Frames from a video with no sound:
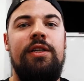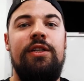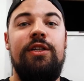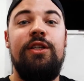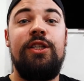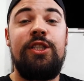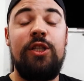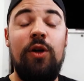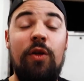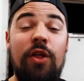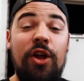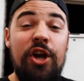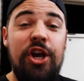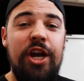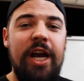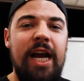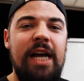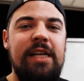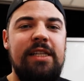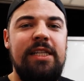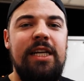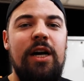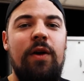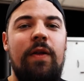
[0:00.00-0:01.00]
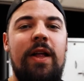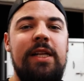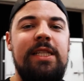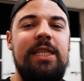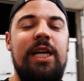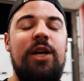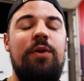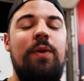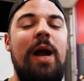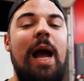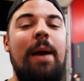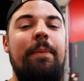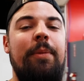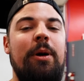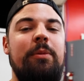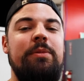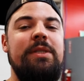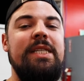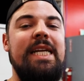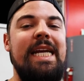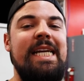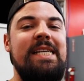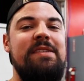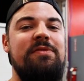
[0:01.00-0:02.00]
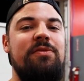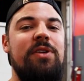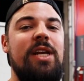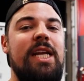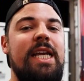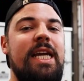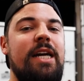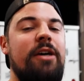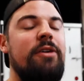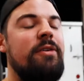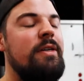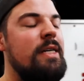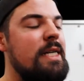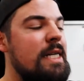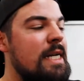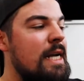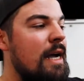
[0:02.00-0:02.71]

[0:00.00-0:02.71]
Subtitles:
So there you guys go. That's gonna wrap up today's video,